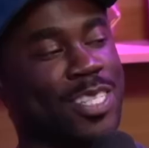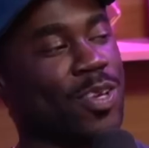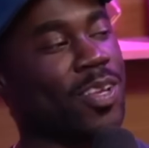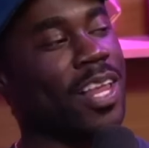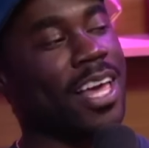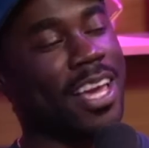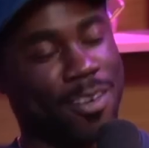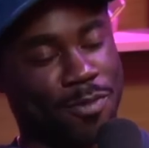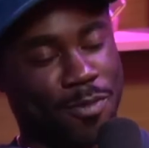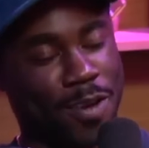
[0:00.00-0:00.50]
so
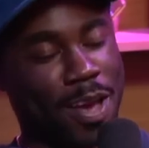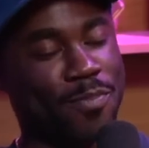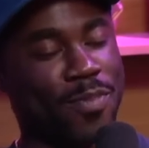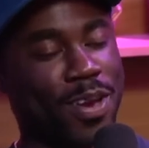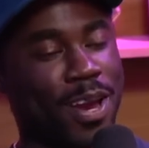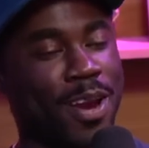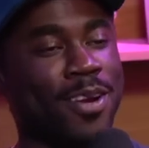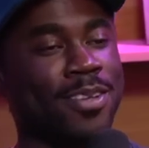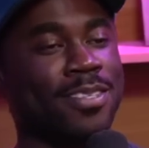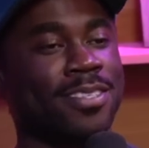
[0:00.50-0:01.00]
like if my
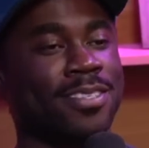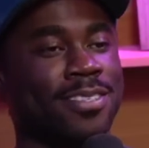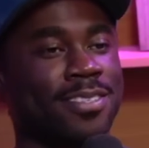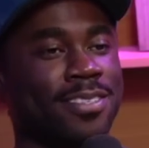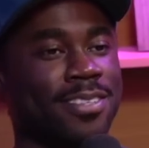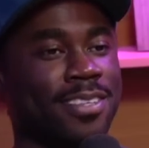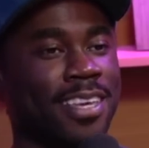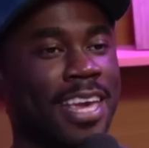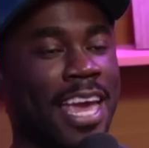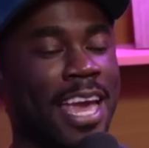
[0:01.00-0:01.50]

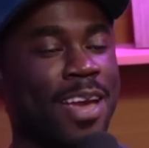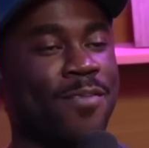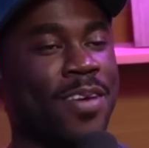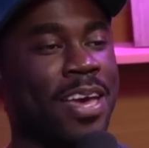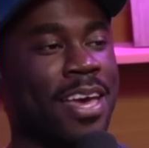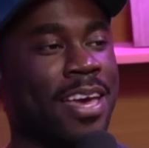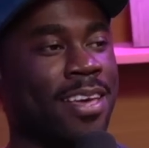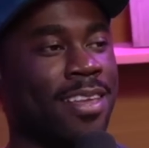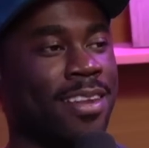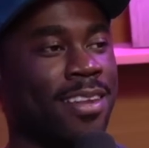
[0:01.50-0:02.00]
parents came
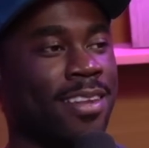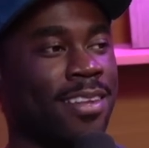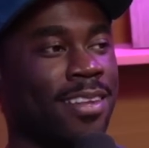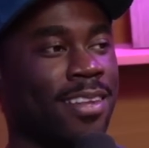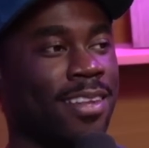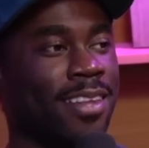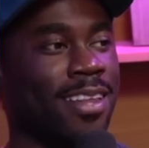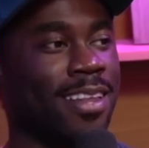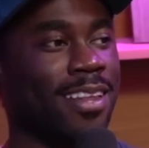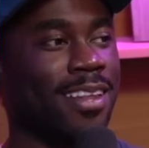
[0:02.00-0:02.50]
in,
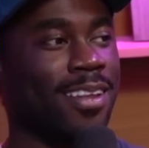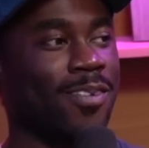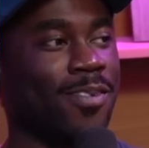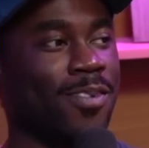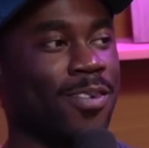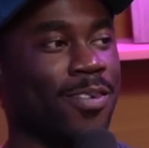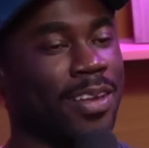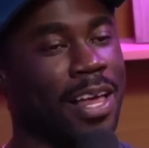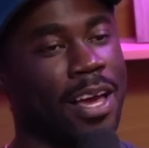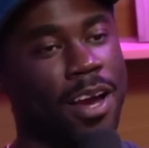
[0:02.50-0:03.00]

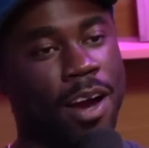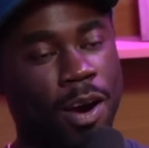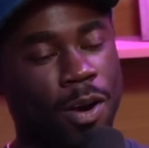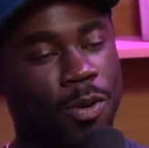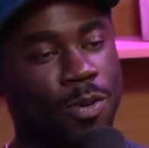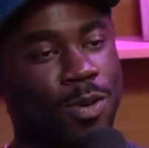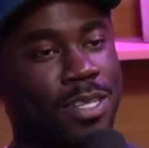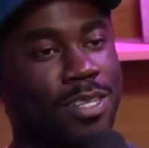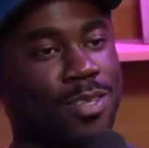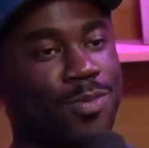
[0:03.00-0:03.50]
we were like,
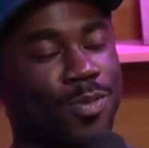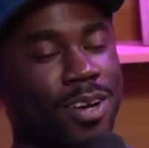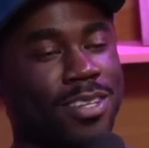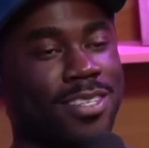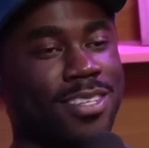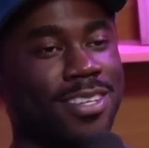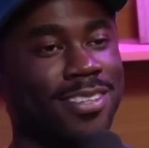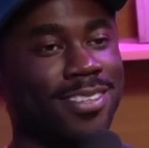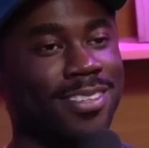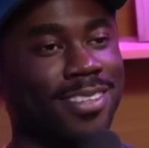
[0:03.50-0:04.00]
oh, we're just
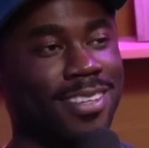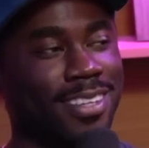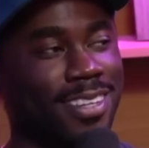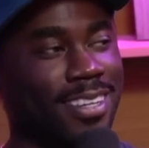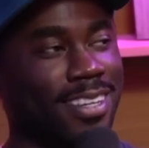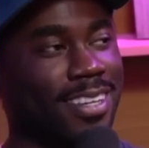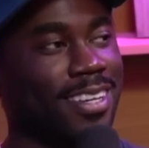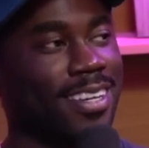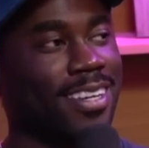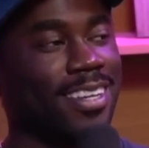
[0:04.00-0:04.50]
watching
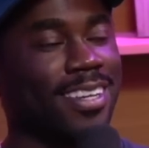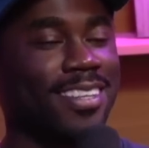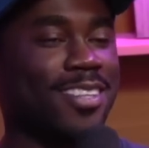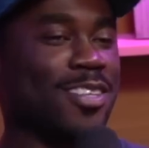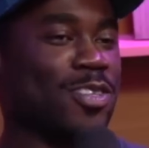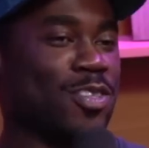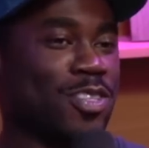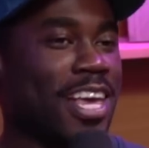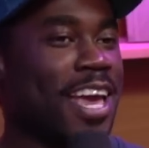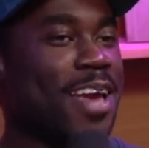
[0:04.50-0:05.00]

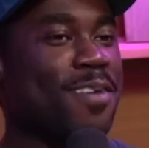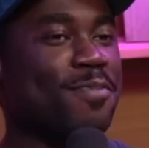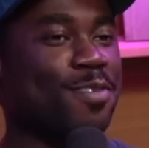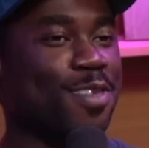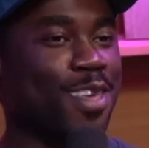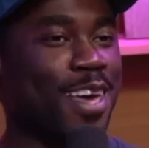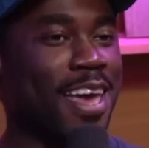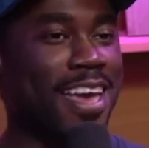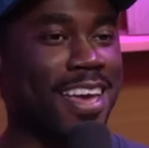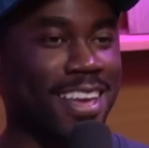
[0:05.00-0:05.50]
the same
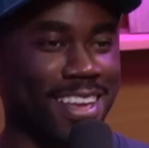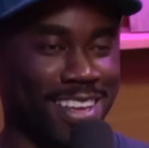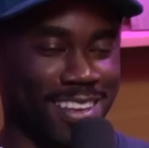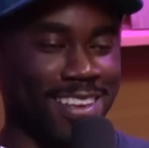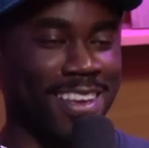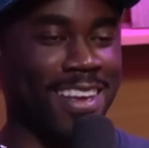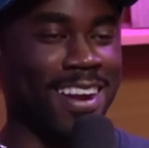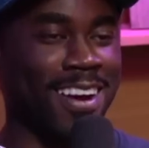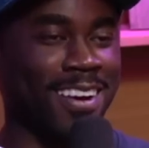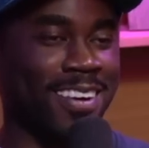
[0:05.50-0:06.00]

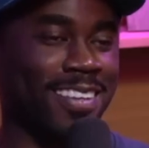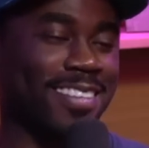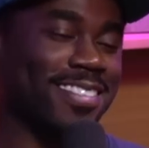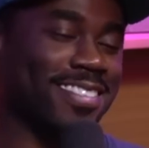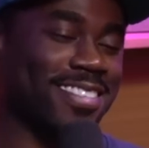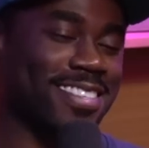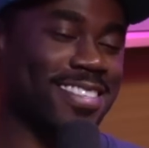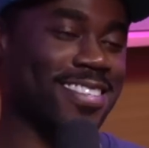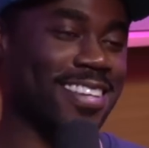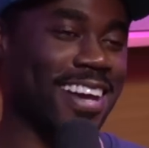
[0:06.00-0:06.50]
thing, and
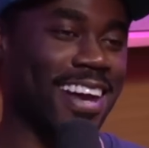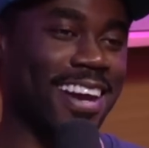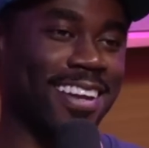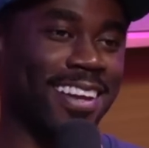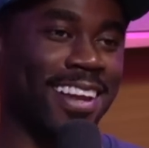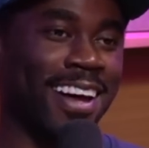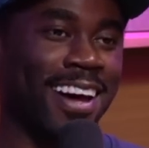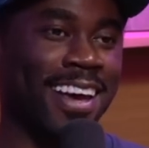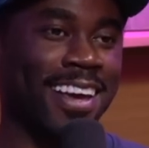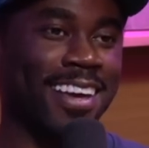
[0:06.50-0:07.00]
it's just kind of
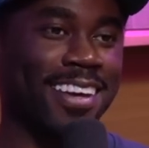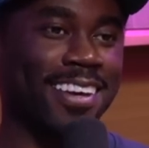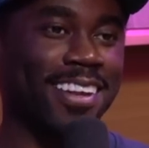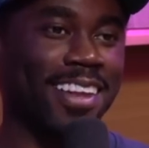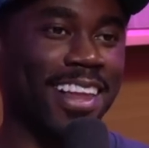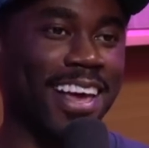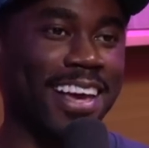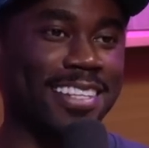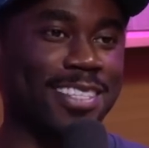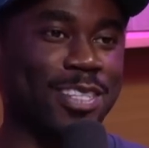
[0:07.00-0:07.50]
lie.
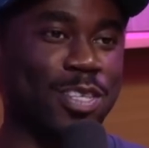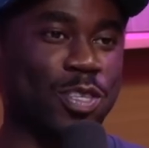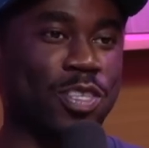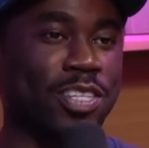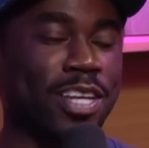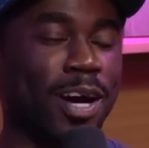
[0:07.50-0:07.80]
Like just